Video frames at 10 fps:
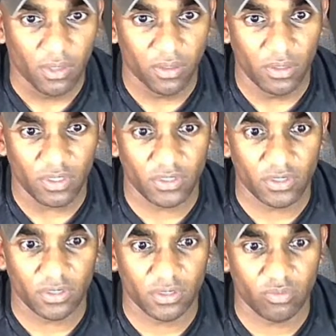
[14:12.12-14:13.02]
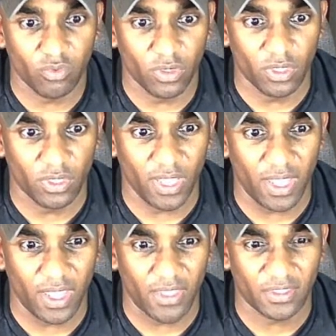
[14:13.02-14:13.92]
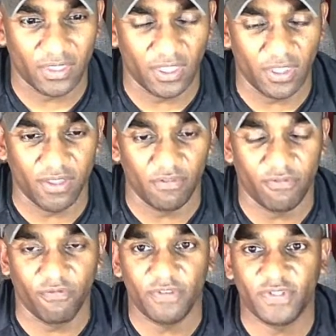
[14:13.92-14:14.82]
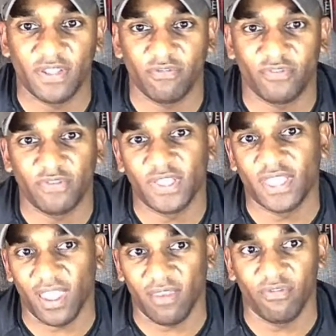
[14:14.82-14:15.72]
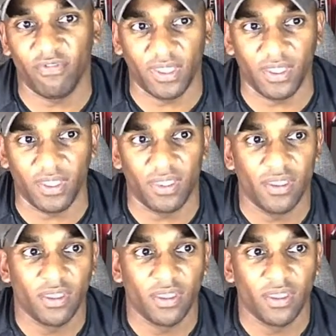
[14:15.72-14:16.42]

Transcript: This one has the 1550 kV